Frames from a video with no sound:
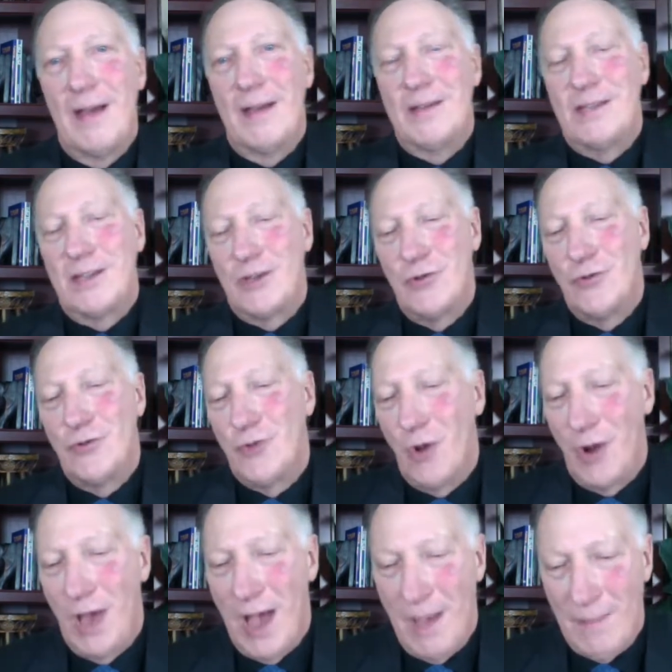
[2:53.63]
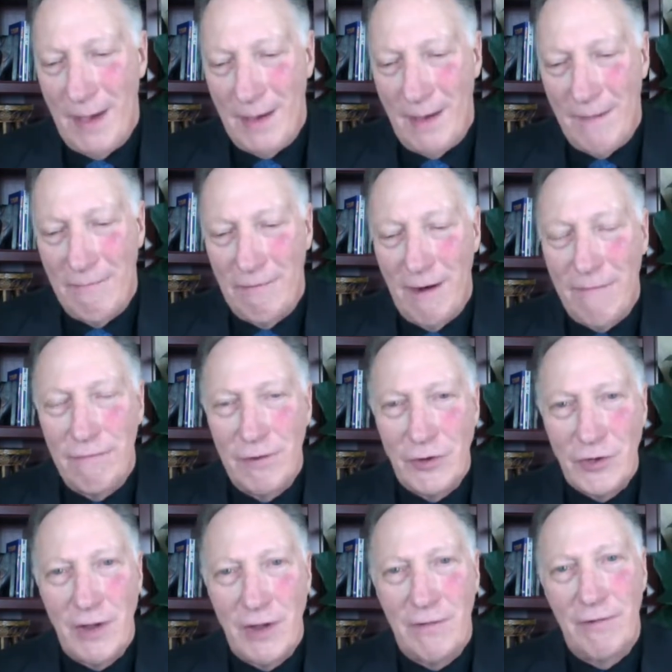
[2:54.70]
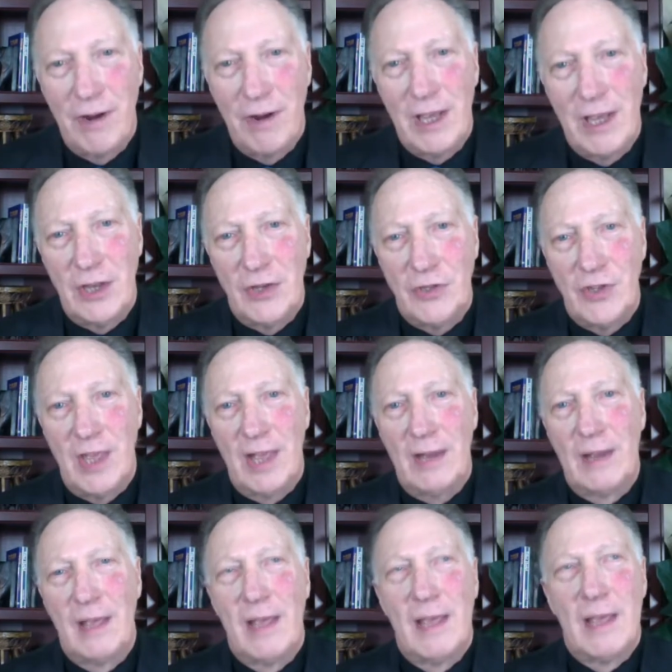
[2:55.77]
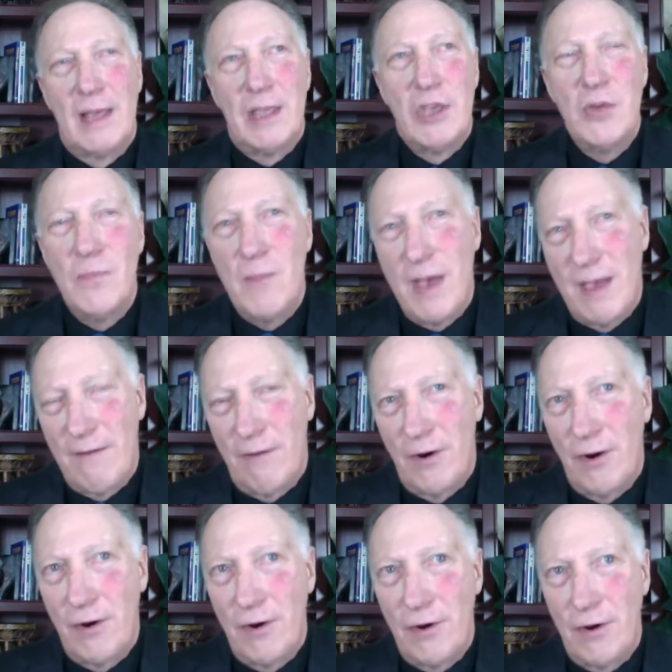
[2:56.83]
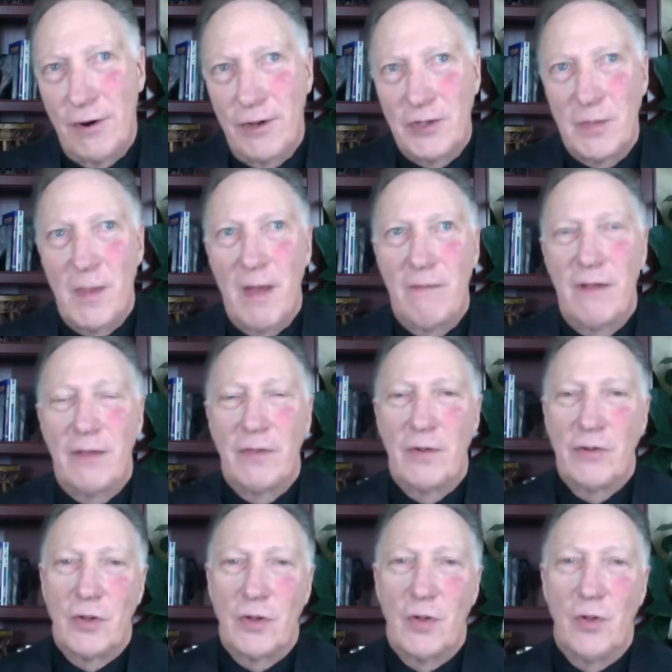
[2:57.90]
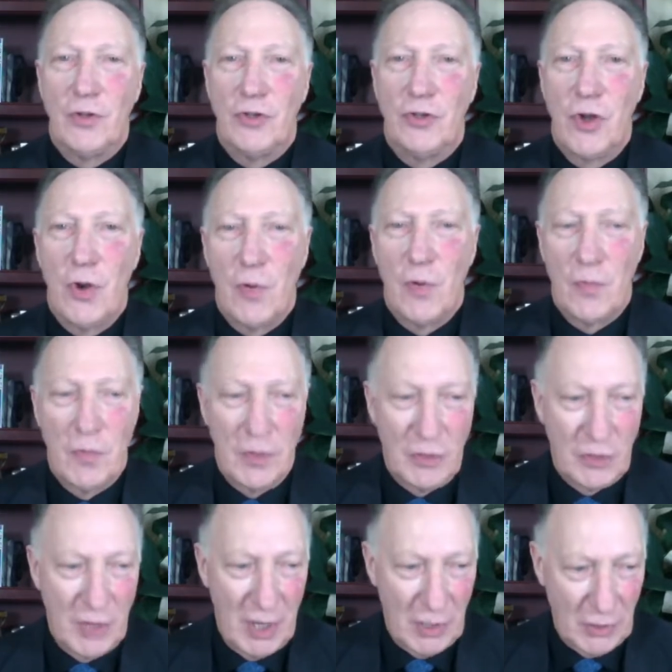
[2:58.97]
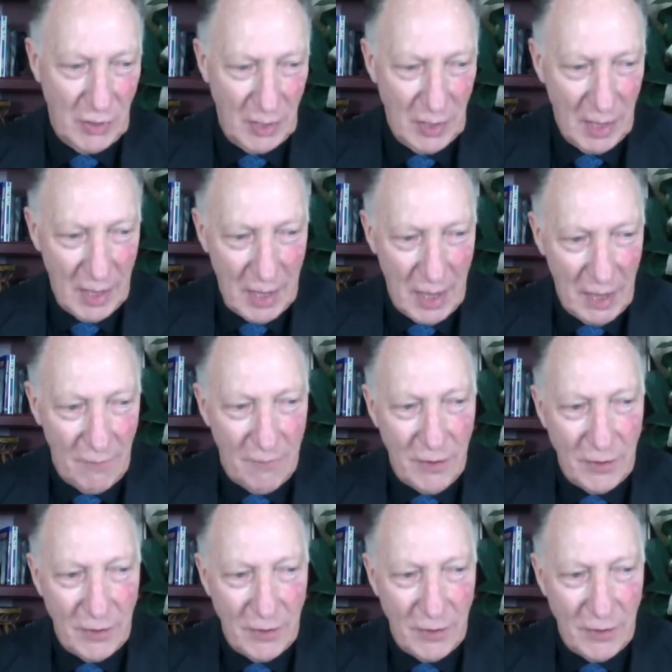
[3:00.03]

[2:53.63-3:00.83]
Olam. I've referenced a phrase that you may have heard. As a matter of fact, there's an old joke that says that a